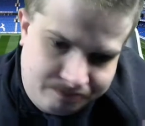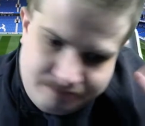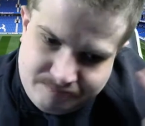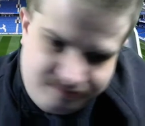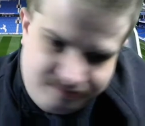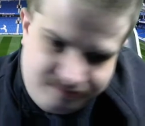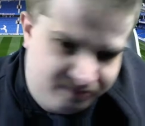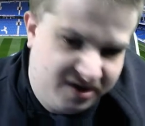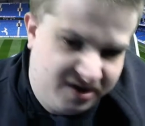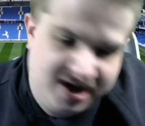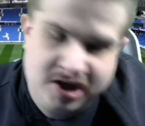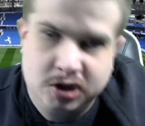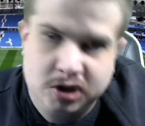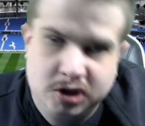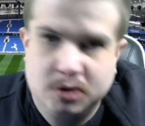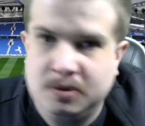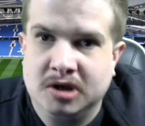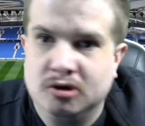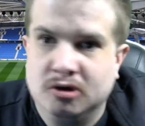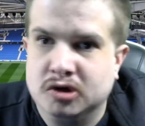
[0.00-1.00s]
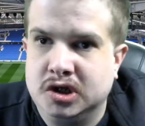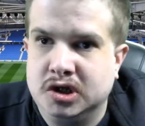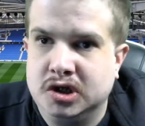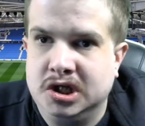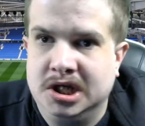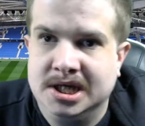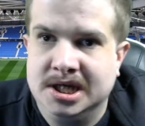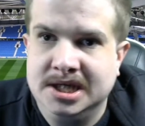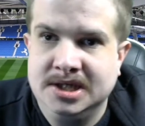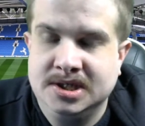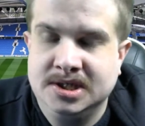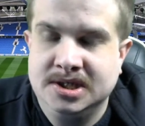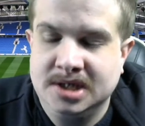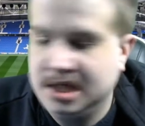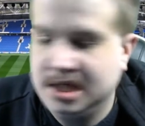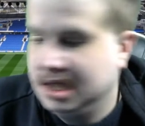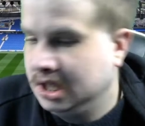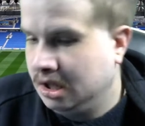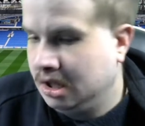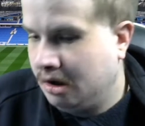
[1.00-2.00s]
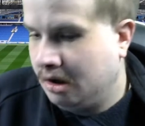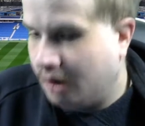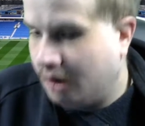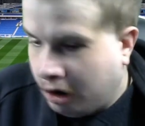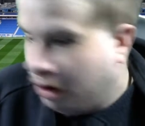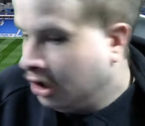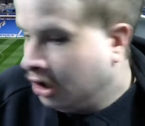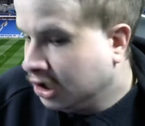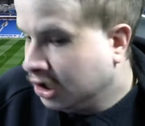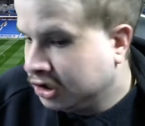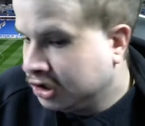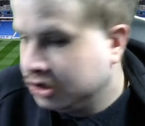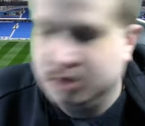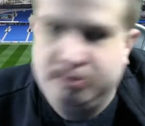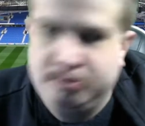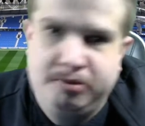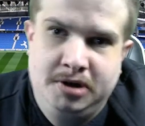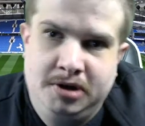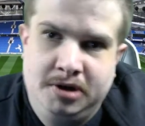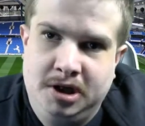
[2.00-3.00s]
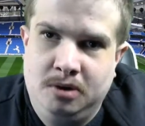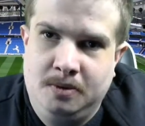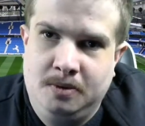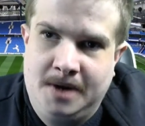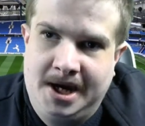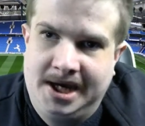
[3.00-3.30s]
think, 20 odd years. I could have put it away.